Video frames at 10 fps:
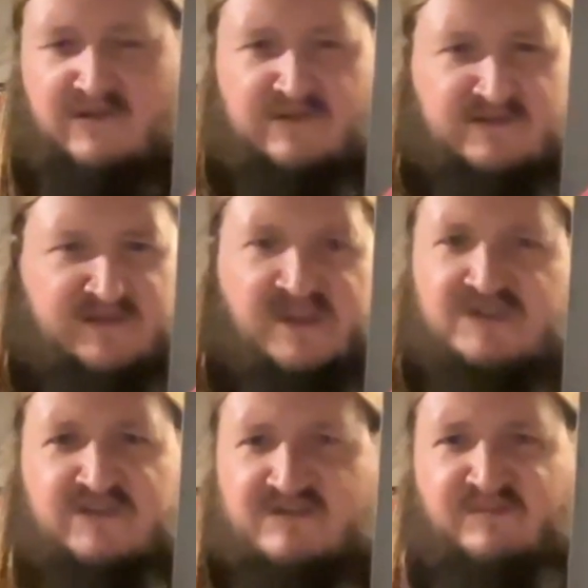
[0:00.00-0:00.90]

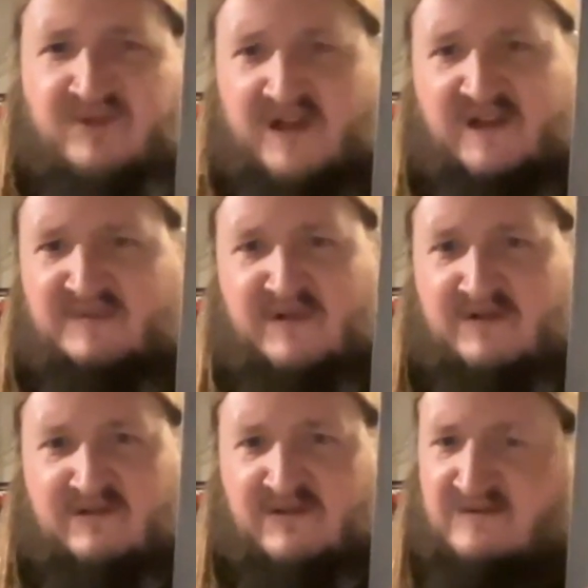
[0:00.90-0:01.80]
stages of black
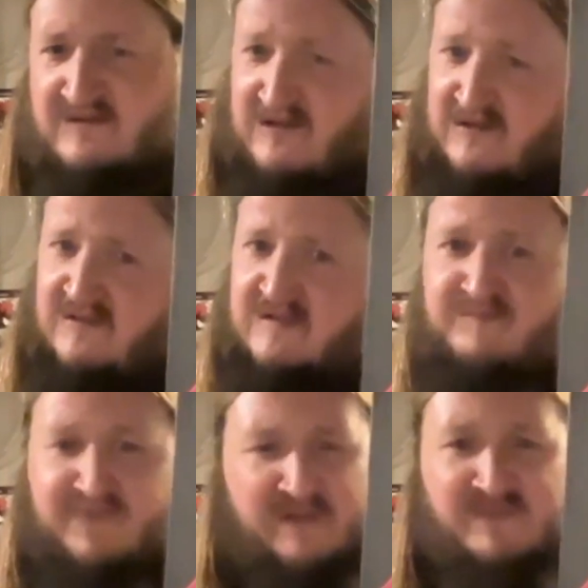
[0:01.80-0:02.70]
metal, that the early
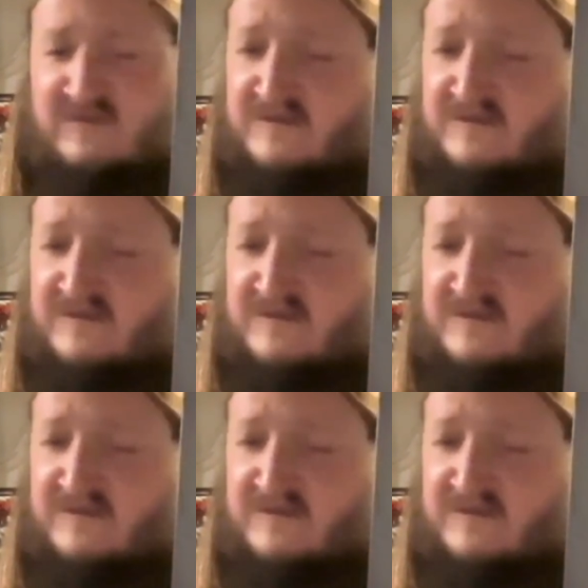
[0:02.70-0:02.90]
black metal,